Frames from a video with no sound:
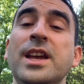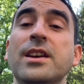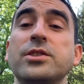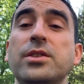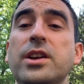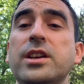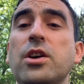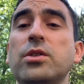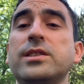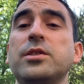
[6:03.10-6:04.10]
So there you
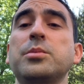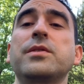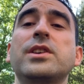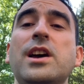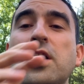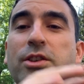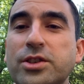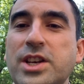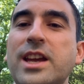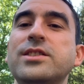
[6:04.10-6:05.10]
go. It's a little bit of the color
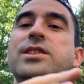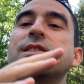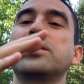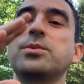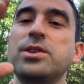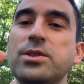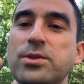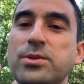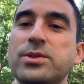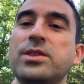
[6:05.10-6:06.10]
changes that we
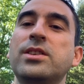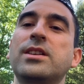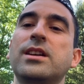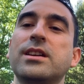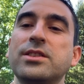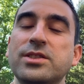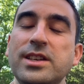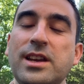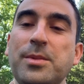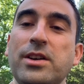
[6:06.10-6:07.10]
use, and you see
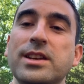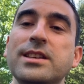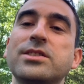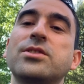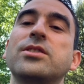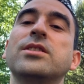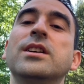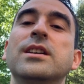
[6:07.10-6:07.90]
come out in Easter,